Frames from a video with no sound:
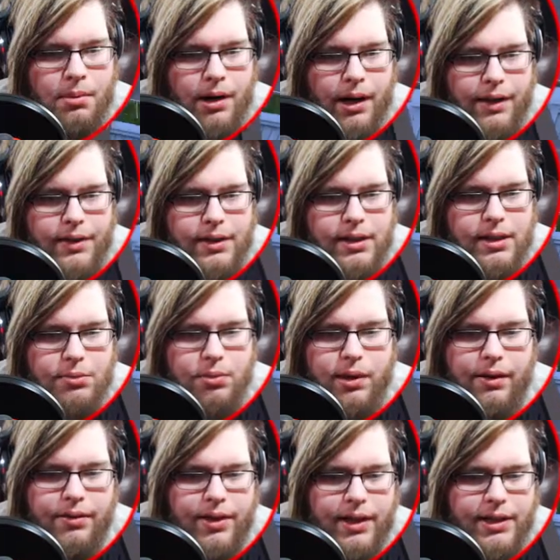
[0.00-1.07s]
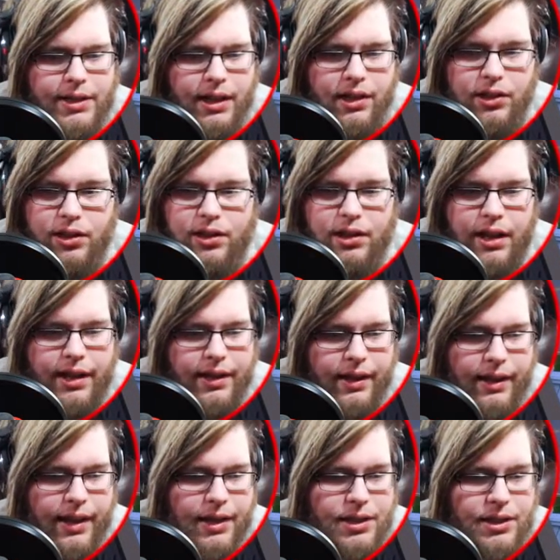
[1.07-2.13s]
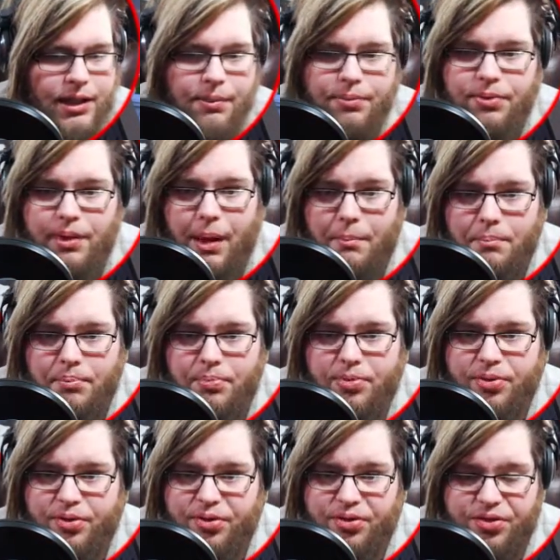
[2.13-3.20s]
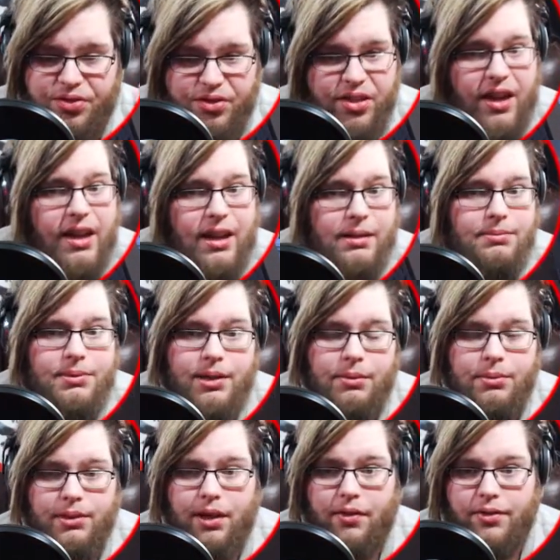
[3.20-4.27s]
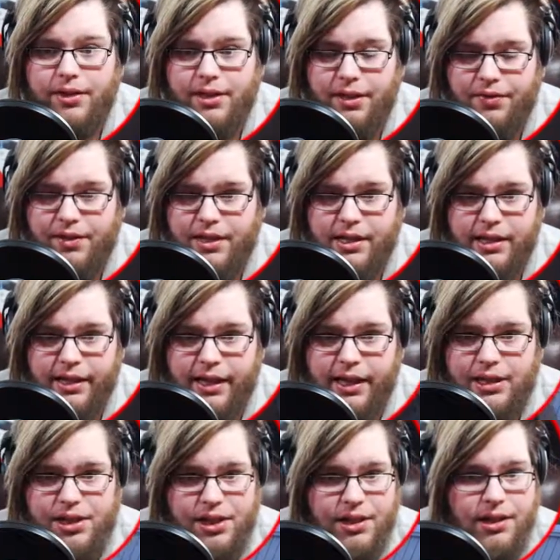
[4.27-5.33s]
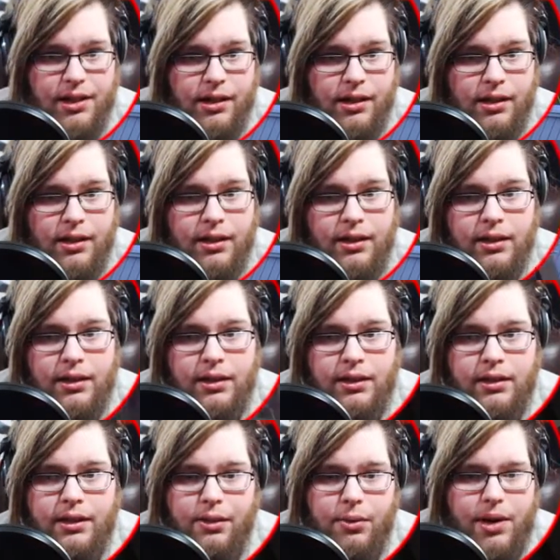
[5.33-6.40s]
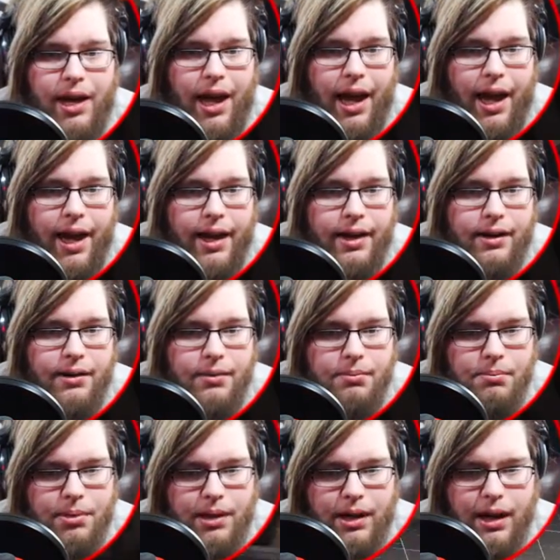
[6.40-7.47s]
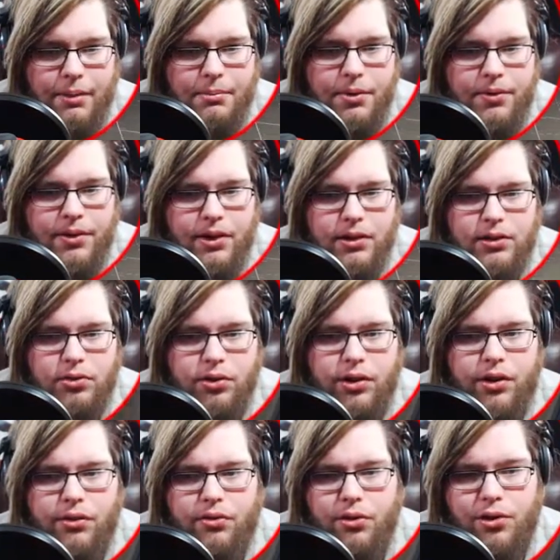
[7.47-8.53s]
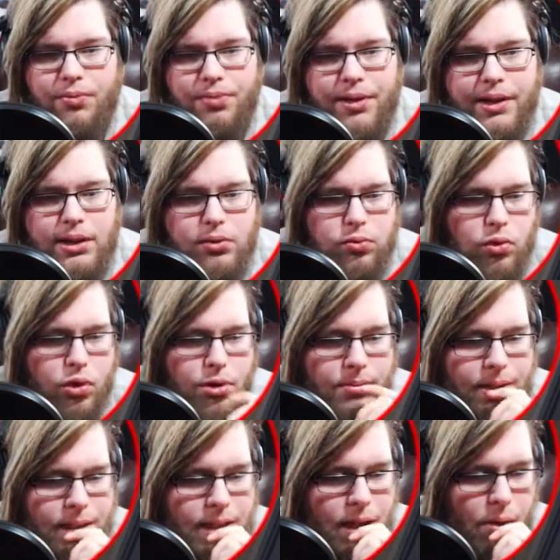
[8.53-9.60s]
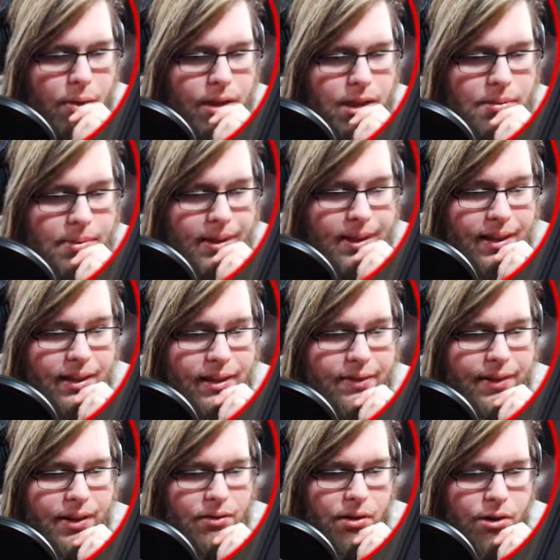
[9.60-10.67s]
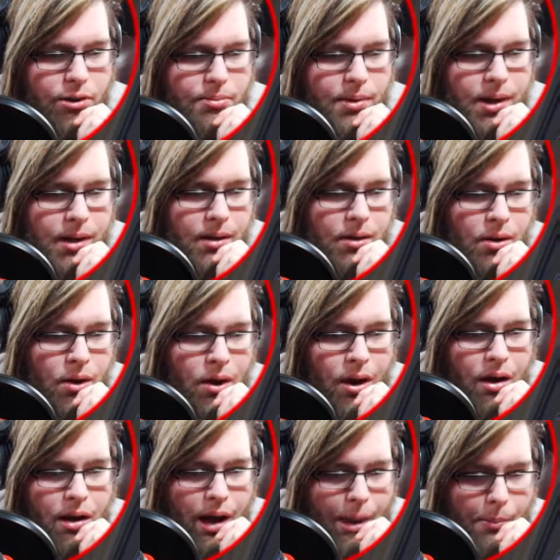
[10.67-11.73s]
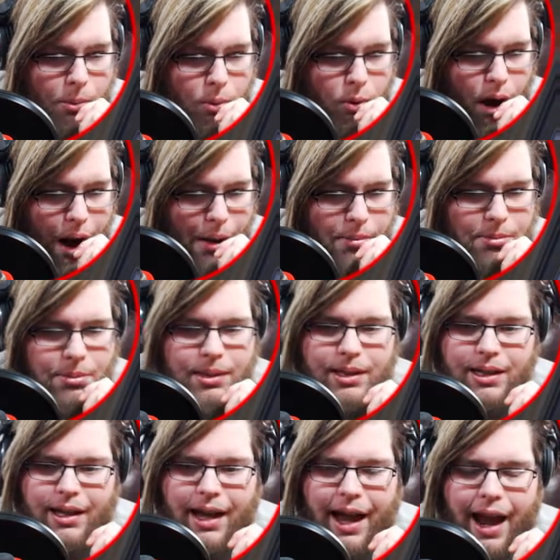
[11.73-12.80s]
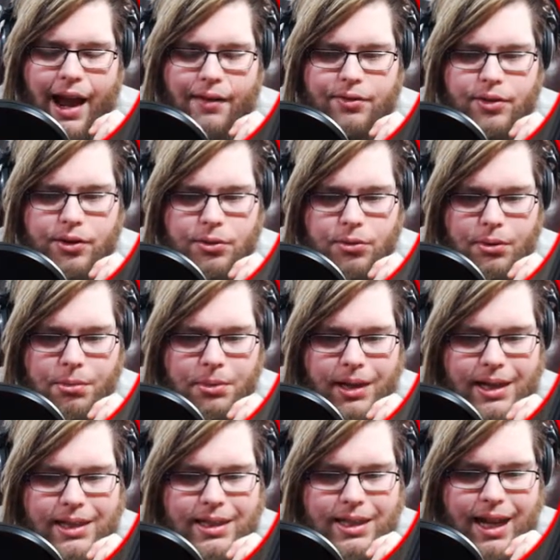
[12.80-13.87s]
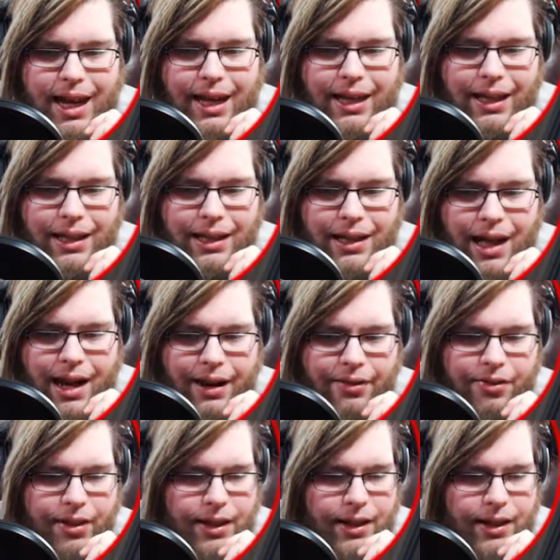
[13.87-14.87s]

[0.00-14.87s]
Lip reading: But this is what everything's going to look like in the kitchen. I think I'm done with all the stuff that's in the kitchen that we had. But moving on to another room. This room is going to be the living room. I'm probably going to have to replace a lot of